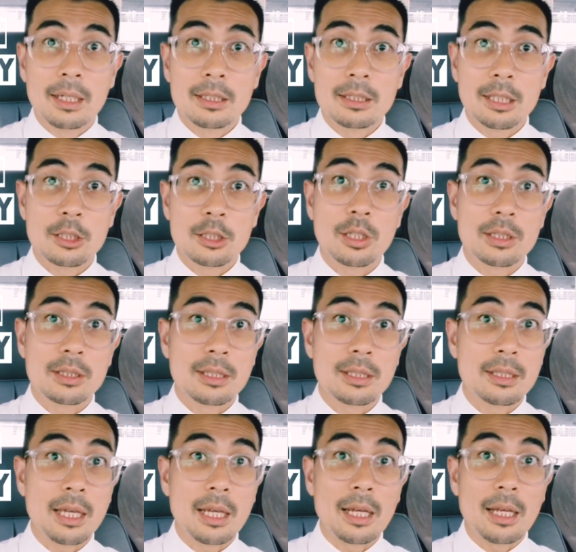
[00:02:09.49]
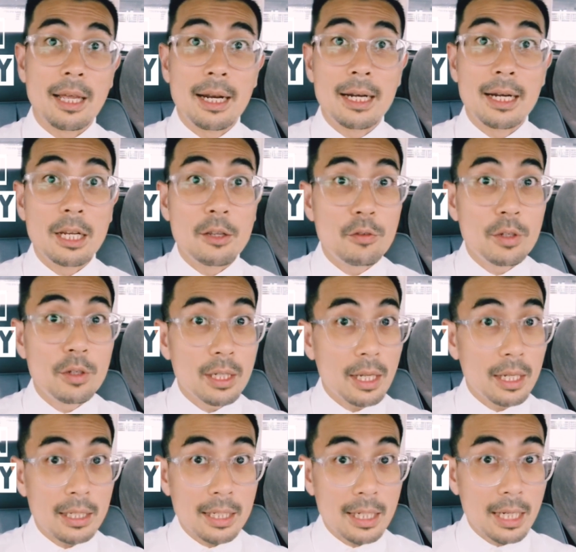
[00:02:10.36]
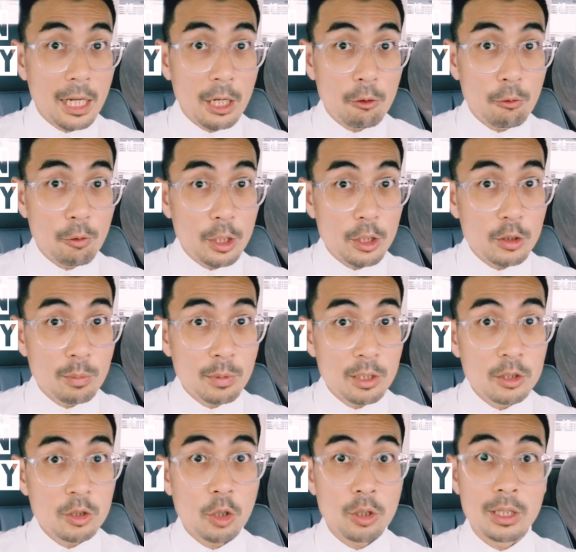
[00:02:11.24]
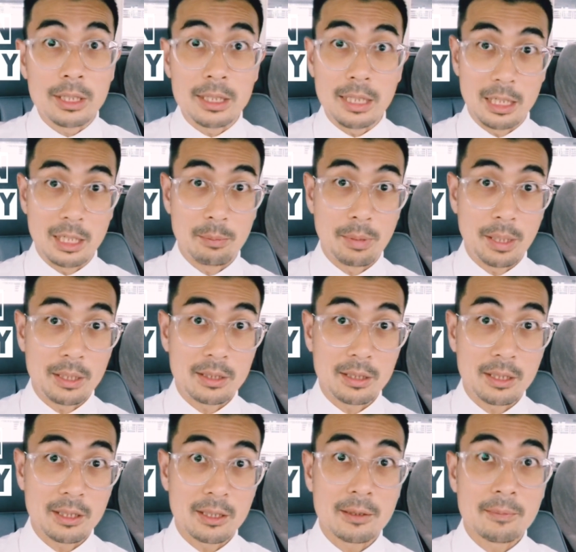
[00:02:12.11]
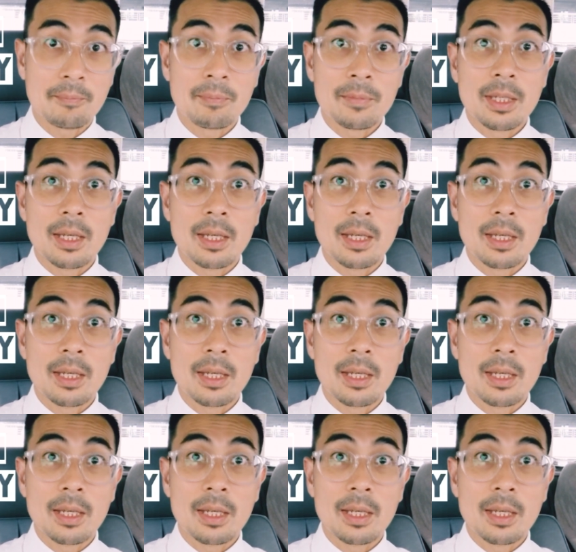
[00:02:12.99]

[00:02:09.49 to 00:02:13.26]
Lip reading: such as their living and care arrangements on a daily basis.